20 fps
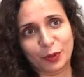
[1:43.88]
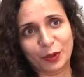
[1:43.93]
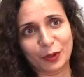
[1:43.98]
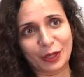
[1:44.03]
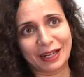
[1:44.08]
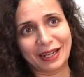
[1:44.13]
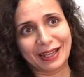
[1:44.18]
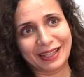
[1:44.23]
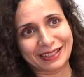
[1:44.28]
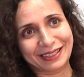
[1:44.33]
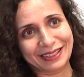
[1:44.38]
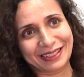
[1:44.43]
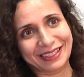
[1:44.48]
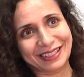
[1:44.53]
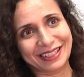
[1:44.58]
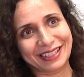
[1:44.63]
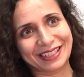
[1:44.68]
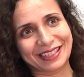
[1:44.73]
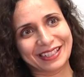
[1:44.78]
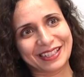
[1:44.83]
put it like
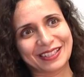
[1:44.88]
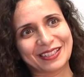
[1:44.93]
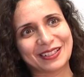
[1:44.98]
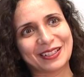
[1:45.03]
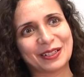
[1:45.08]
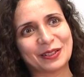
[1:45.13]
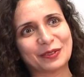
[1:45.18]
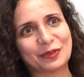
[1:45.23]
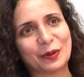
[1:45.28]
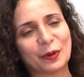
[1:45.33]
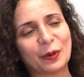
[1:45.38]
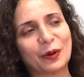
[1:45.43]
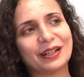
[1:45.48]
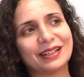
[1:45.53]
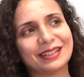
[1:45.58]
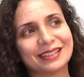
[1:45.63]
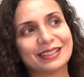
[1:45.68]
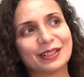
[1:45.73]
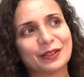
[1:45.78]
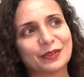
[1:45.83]
that because that's kind of
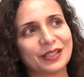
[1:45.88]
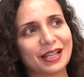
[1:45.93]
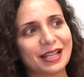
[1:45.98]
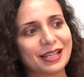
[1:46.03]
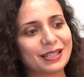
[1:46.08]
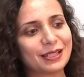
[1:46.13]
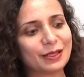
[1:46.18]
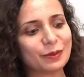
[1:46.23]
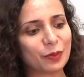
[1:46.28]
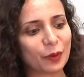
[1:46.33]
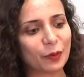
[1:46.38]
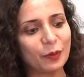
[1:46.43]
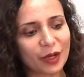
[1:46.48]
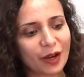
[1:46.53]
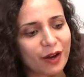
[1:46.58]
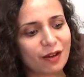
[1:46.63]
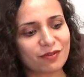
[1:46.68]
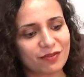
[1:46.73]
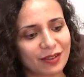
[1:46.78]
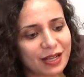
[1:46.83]
quite self-centered, but we
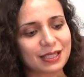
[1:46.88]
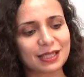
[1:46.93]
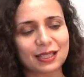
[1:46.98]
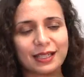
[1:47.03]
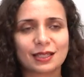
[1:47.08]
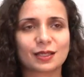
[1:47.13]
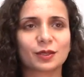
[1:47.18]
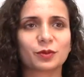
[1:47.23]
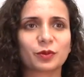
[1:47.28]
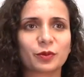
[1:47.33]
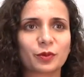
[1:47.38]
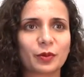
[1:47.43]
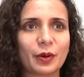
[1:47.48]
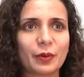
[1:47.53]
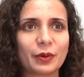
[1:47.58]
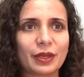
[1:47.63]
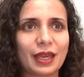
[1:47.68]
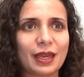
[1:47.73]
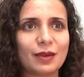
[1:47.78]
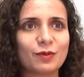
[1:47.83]
are fascinated with where
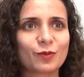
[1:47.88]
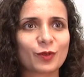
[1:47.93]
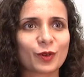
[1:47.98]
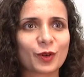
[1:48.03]
we came